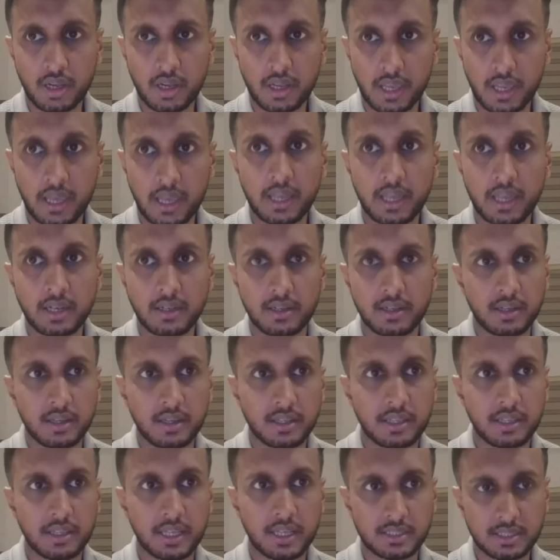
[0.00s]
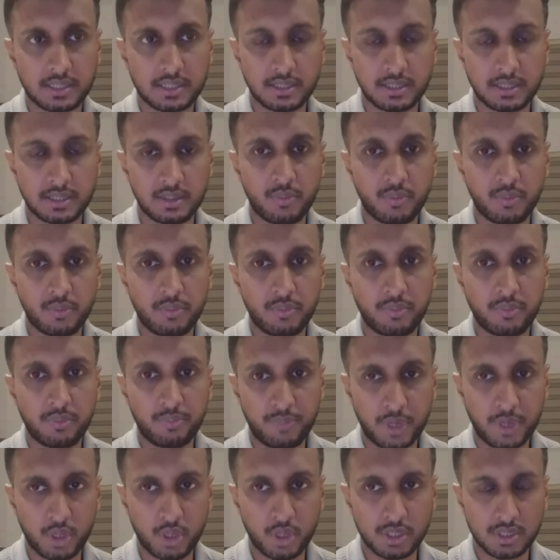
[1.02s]
Again, that's
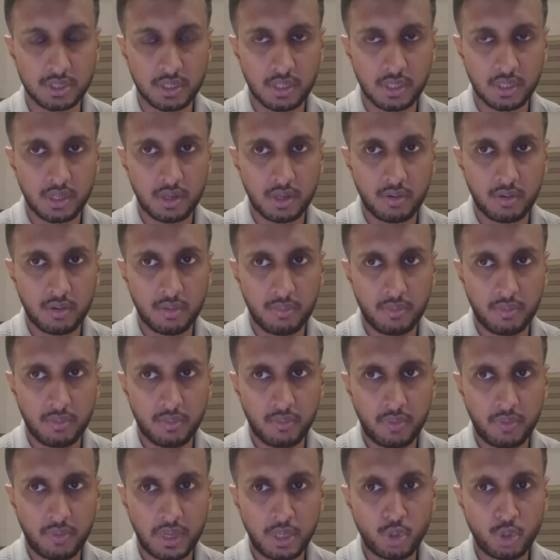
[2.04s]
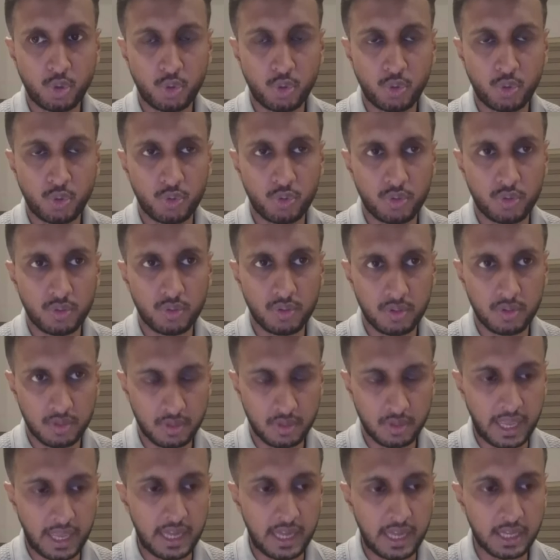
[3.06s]
because when you
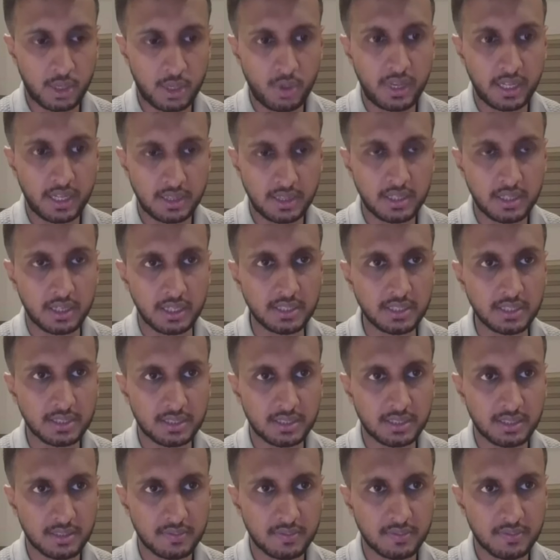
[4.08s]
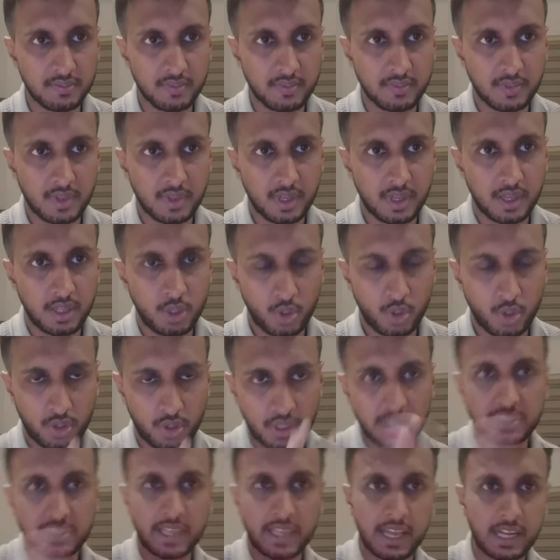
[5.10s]
calculate the risk, your
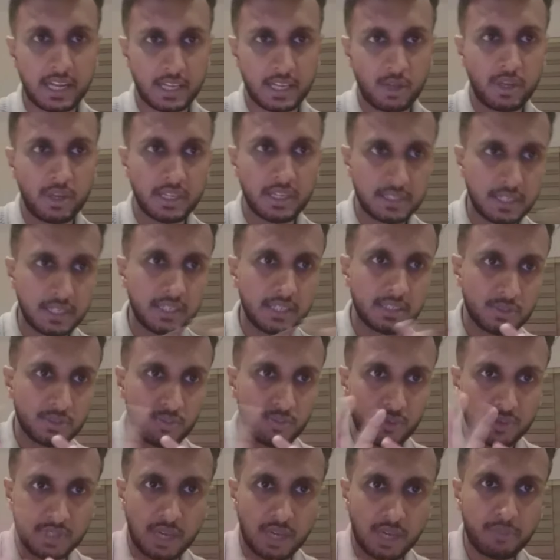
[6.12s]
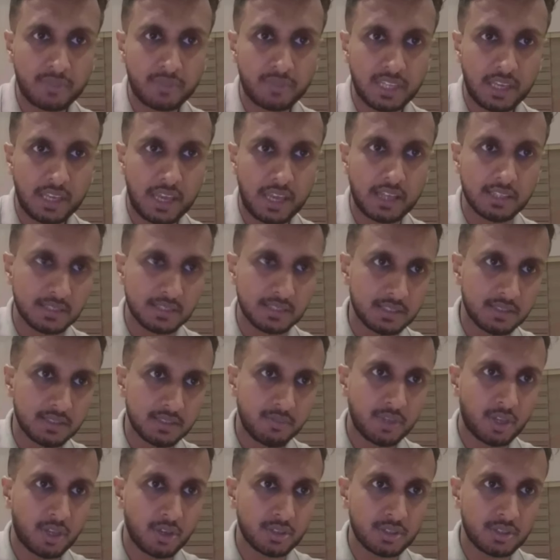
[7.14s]
risk calculation is something else,
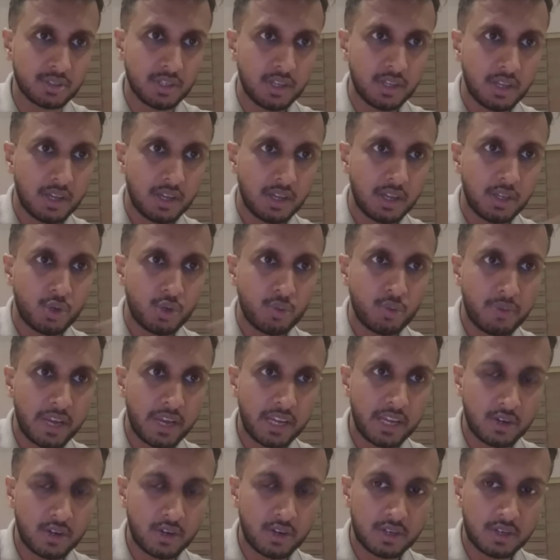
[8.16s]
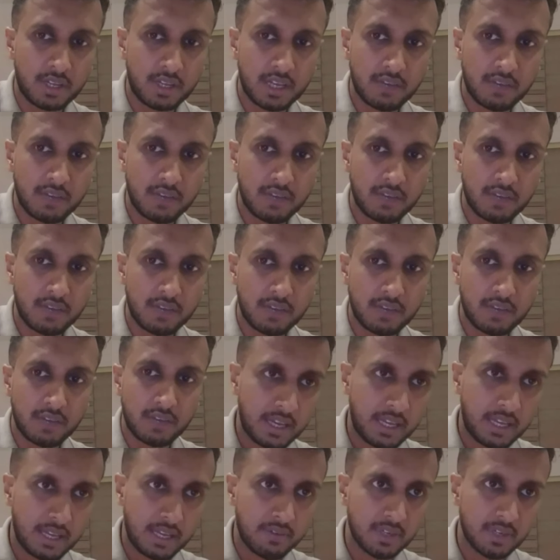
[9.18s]
because you might not have very high
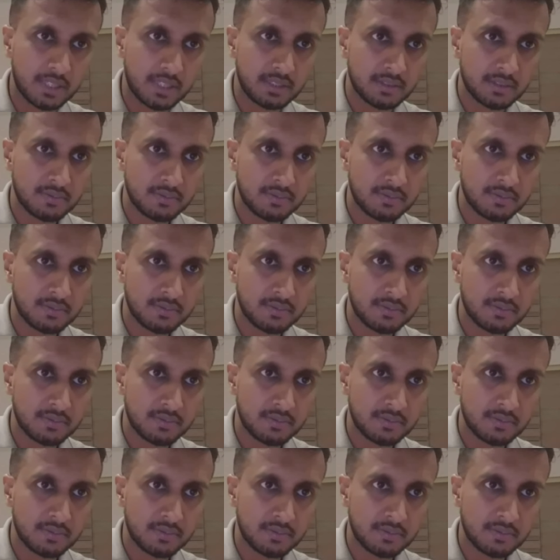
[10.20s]
levels,